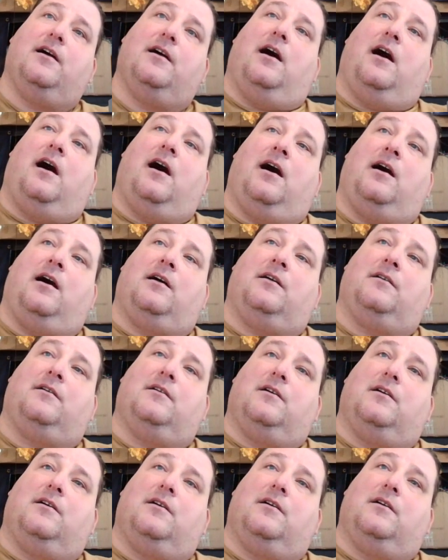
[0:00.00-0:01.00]
Uh,
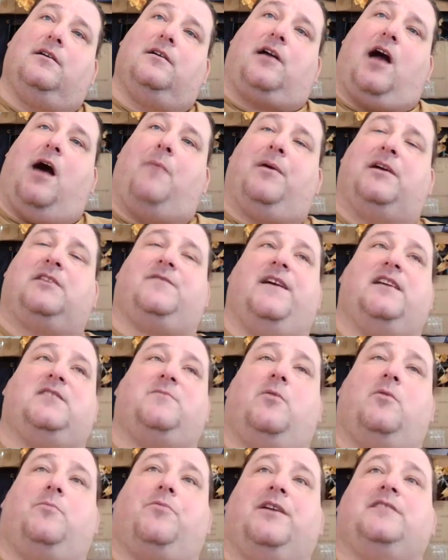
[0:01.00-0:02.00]
complex
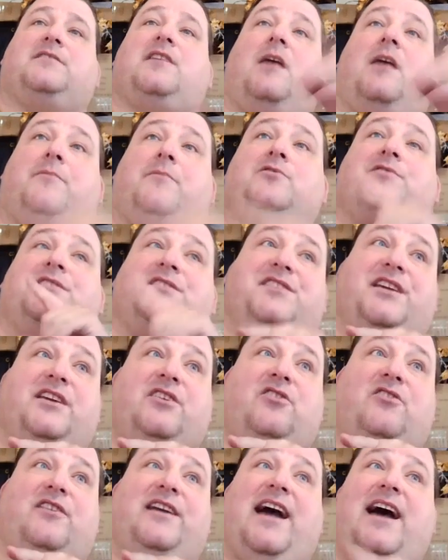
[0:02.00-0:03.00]
vase mode prints. I'm using
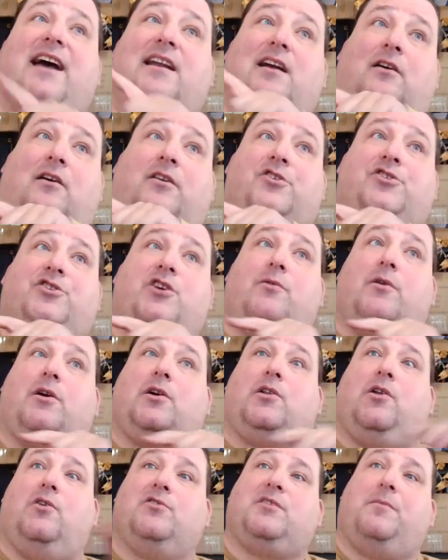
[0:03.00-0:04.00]
Tinkercad. I'm going to show a
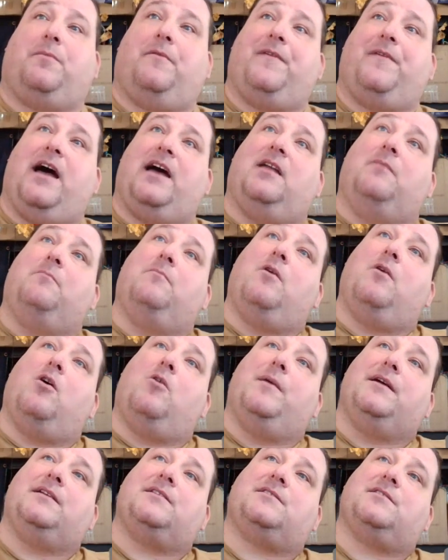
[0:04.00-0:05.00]
close up of that in a
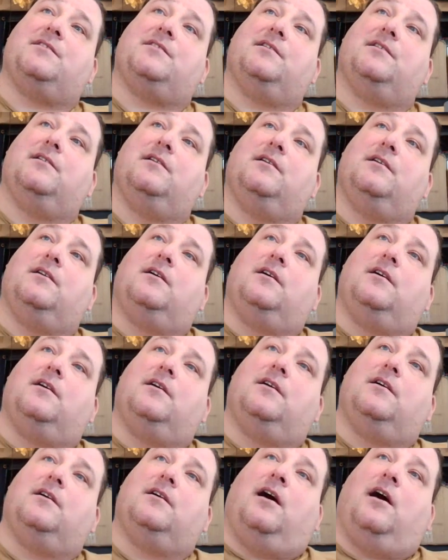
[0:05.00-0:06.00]
moment.
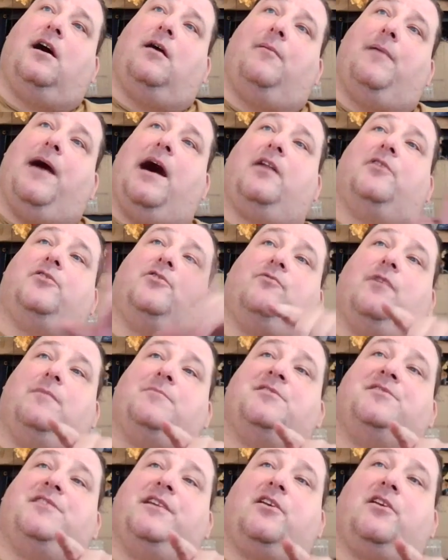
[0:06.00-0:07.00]
Um, how to do
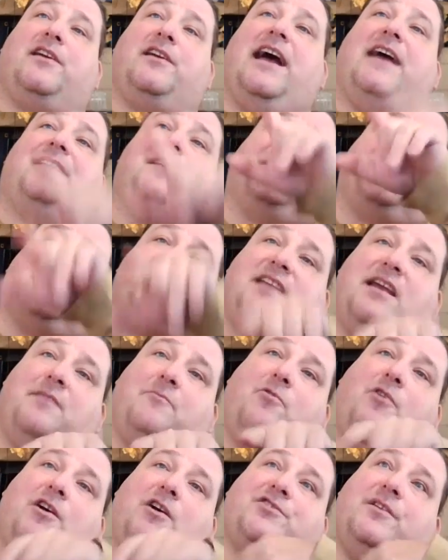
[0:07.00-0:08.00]
ribs in Tinkercad. That's the
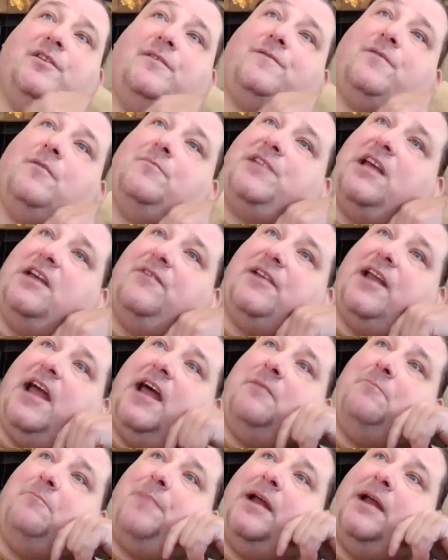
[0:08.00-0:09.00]
same question from David
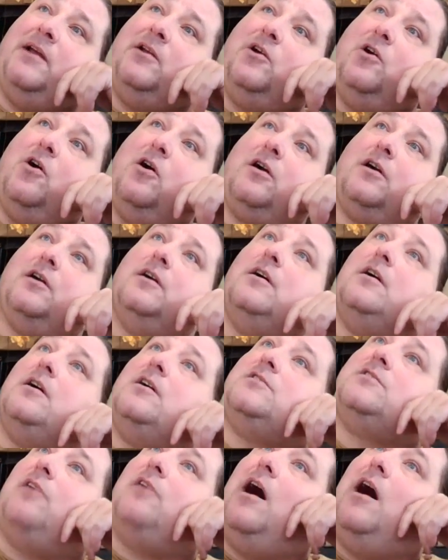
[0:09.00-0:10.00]
and Ben Cook. So